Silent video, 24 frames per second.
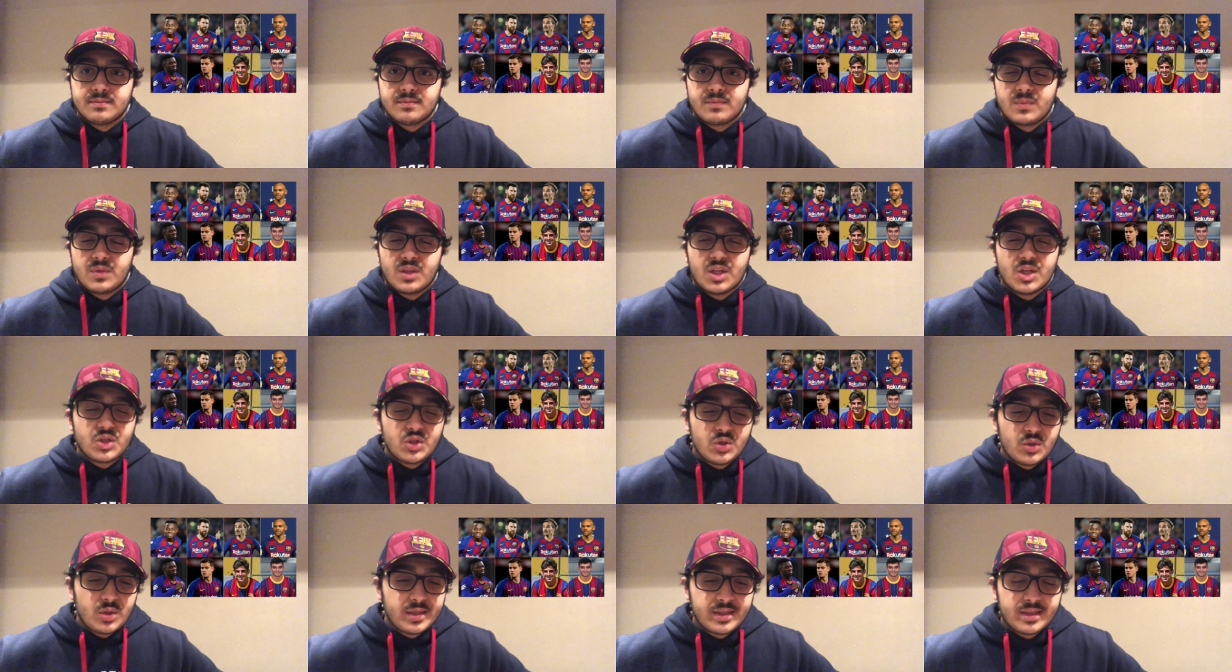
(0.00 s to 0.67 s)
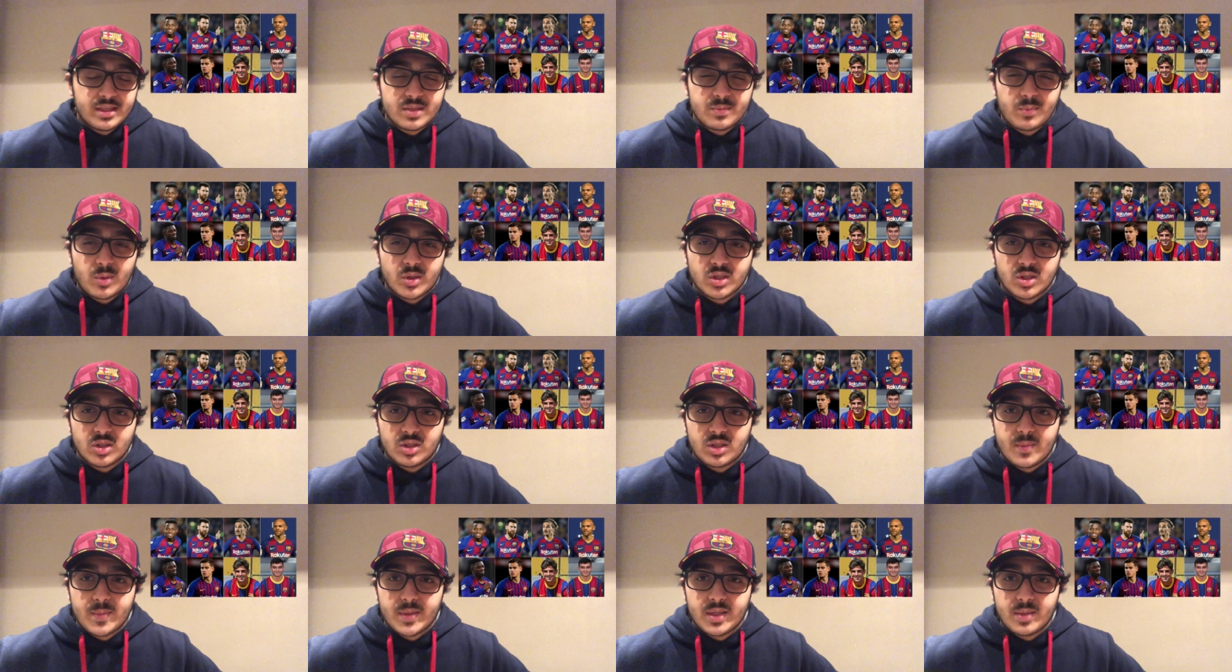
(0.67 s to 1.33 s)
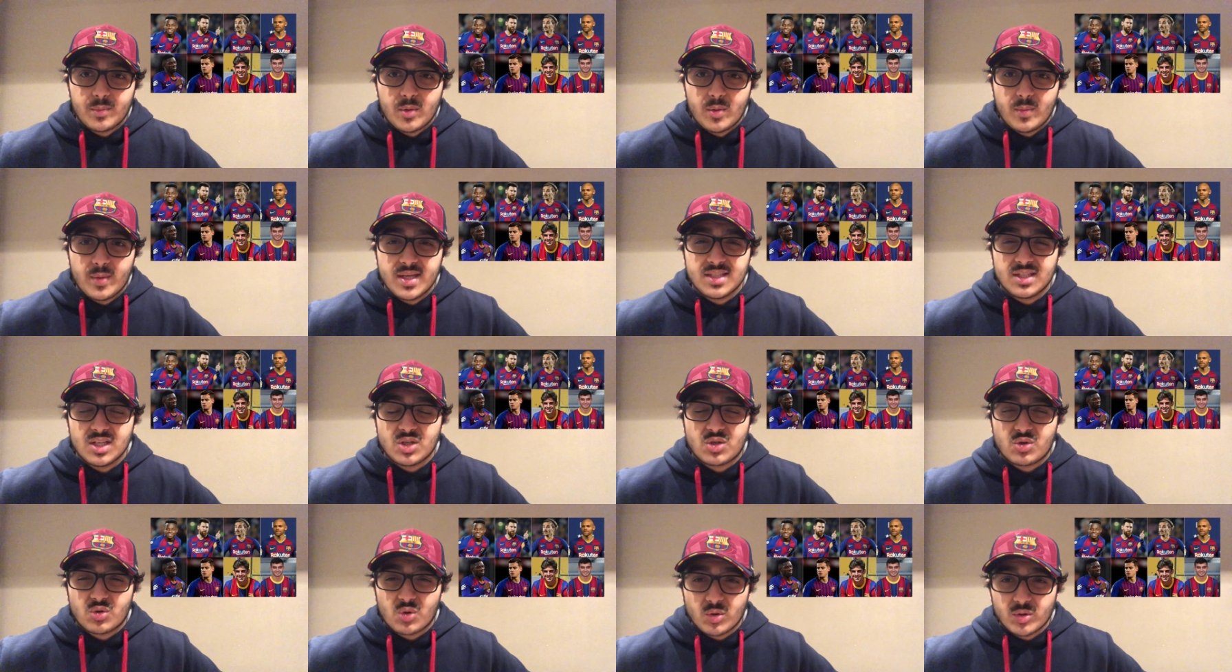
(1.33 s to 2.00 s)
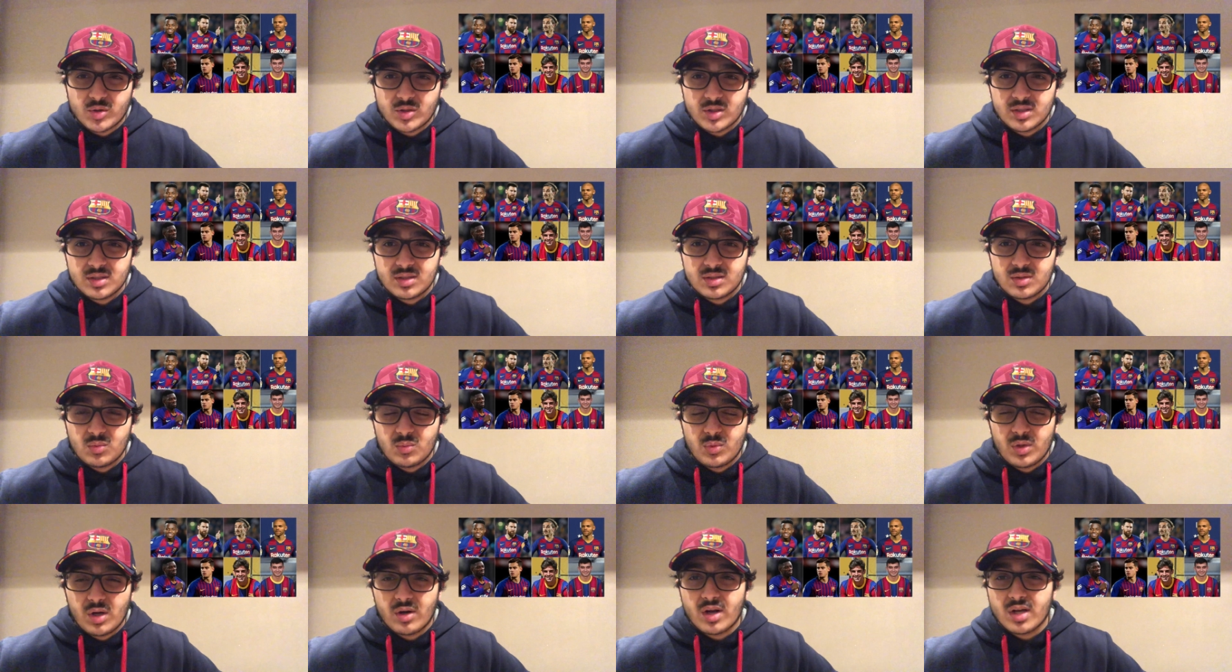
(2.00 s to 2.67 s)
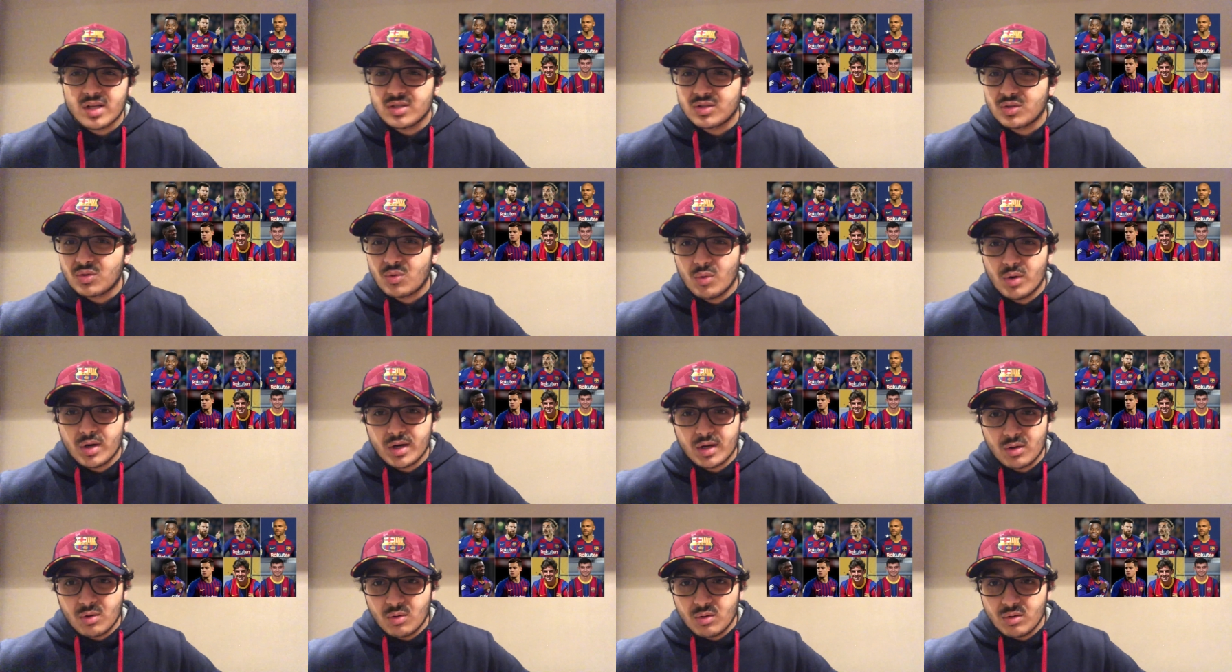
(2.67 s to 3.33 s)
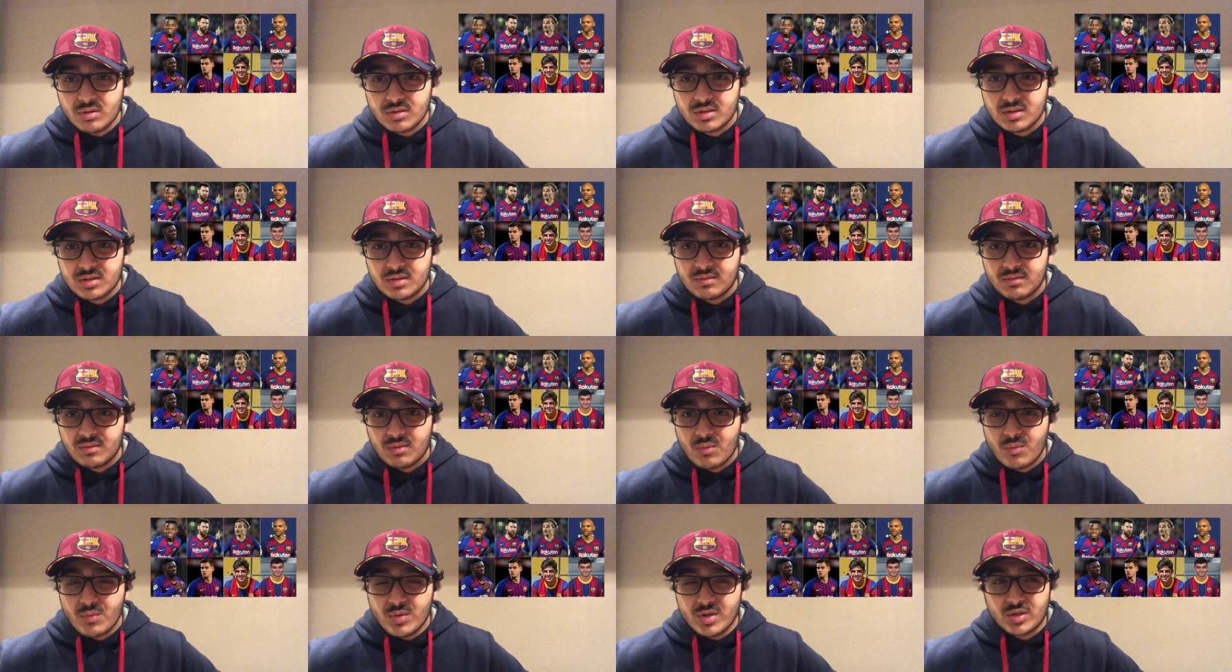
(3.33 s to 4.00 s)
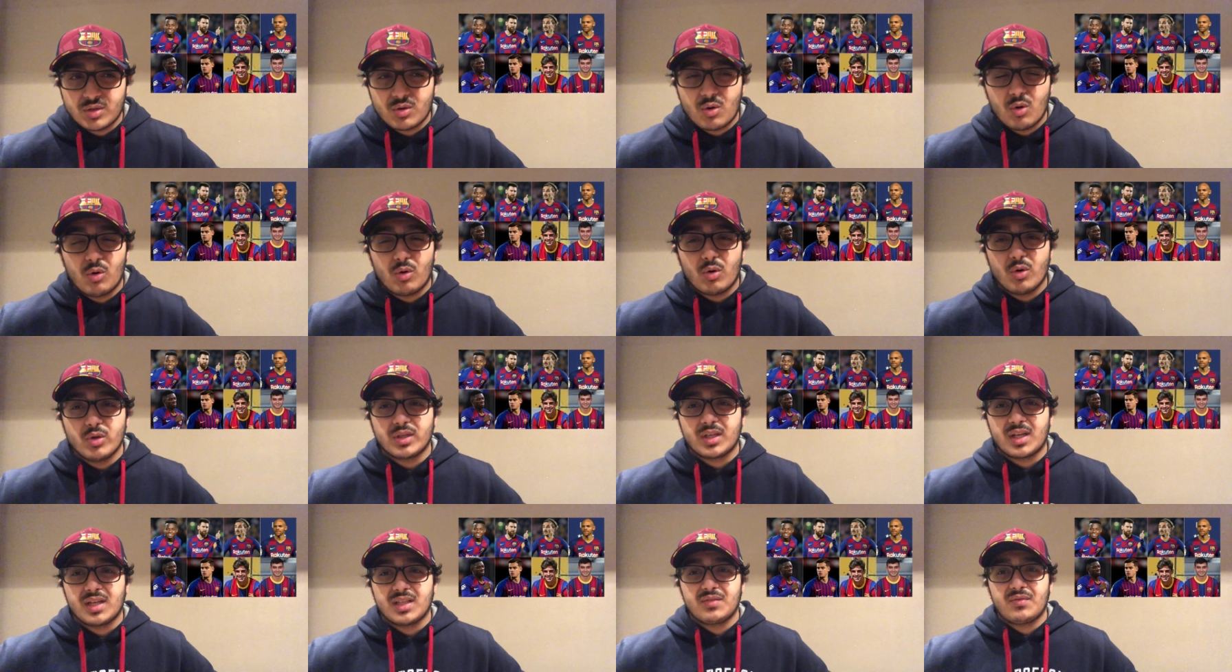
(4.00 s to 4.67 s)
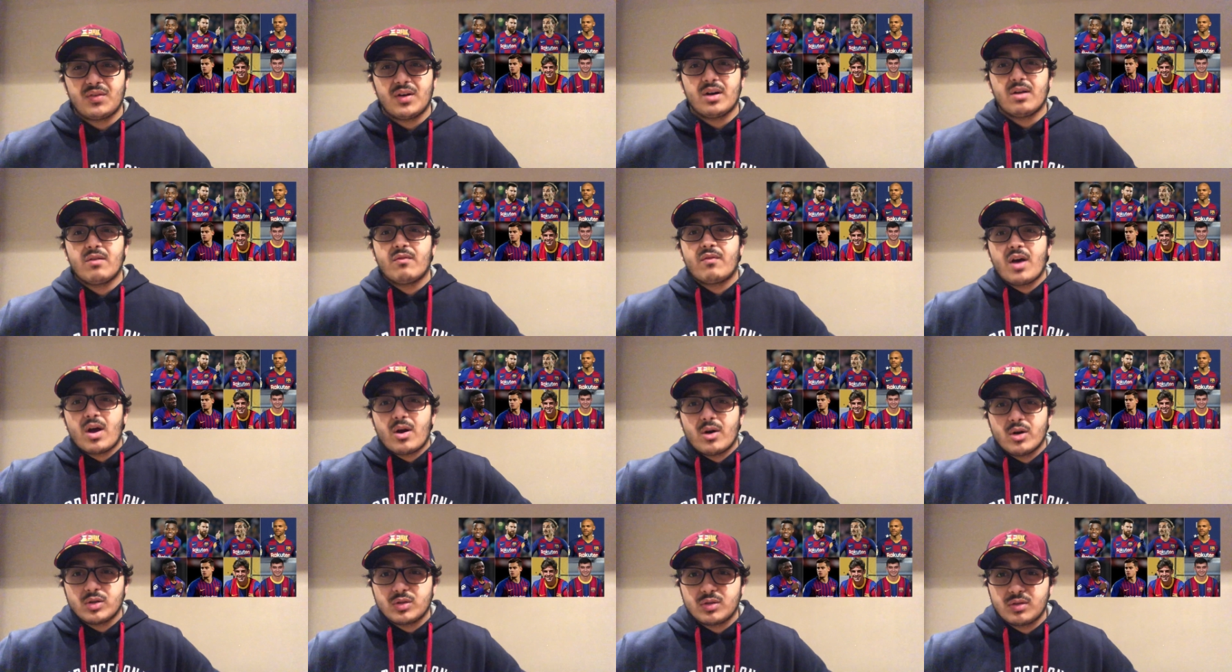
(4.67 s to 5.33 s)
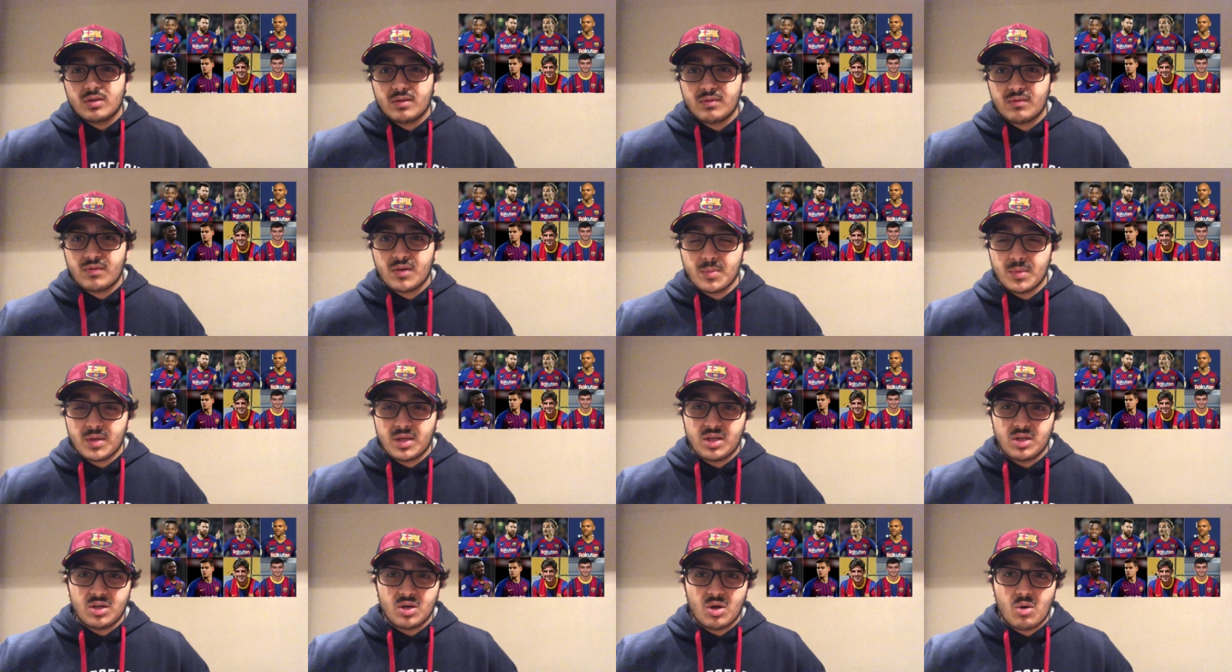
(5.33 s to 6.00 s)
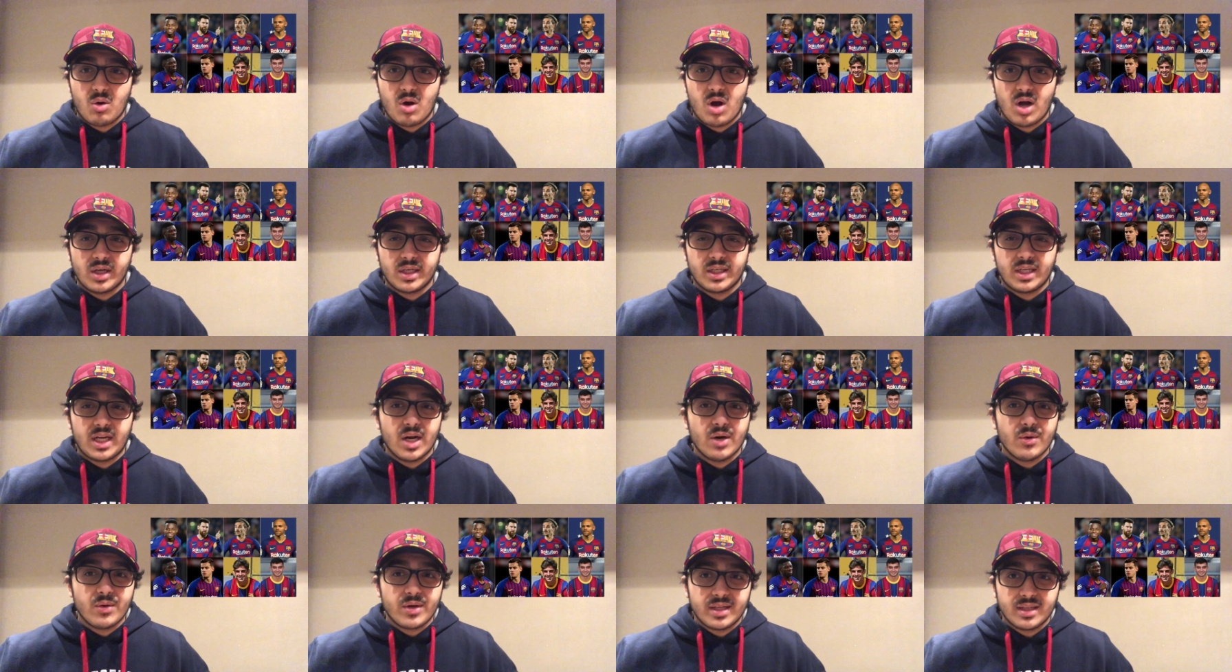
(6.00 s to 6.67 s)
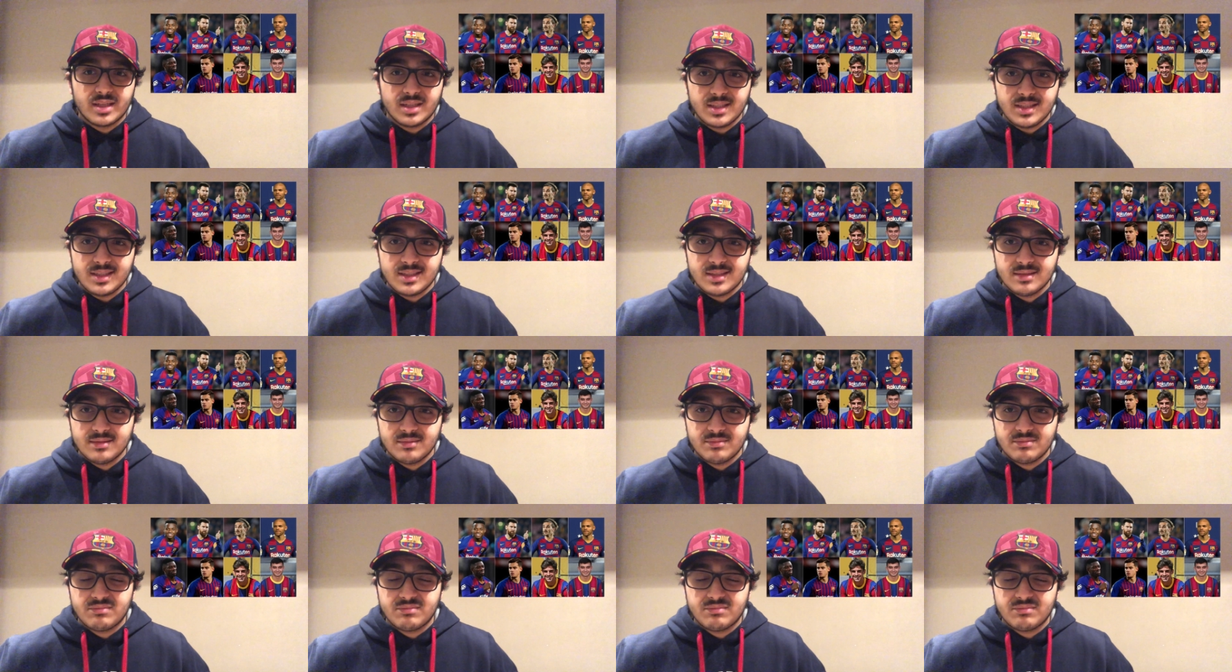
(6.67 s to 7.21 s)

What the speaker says: in this Barcelona team at the moment is atrocious. We are not scoring goals. We score goals against Ferencváros from the, Hungarian league.